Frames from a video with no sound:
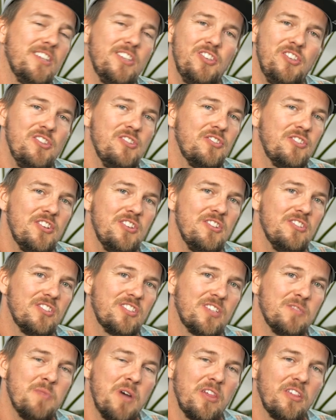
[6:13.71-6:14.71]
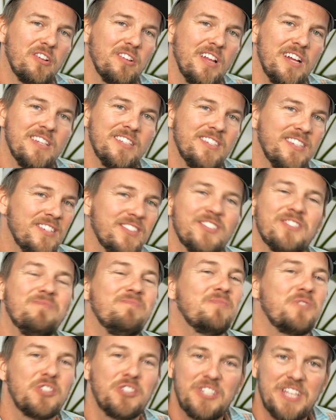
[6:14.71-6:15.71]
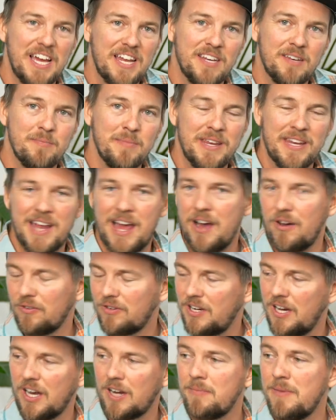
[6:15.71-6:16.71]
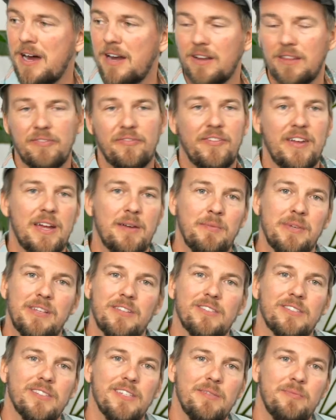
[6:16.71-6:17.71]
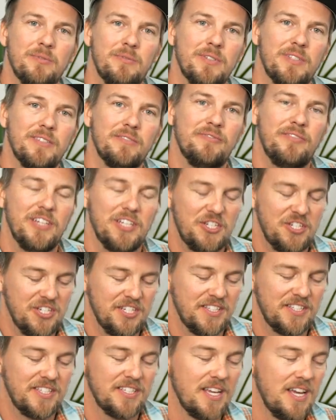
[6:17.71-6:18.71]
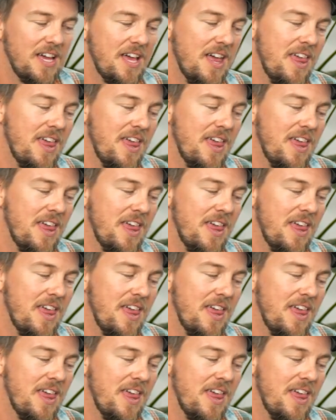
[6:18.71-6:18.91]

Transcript: Used to use some other lenses. They're dead to me now. Cut them out of the family. They're sleeping with the fishes.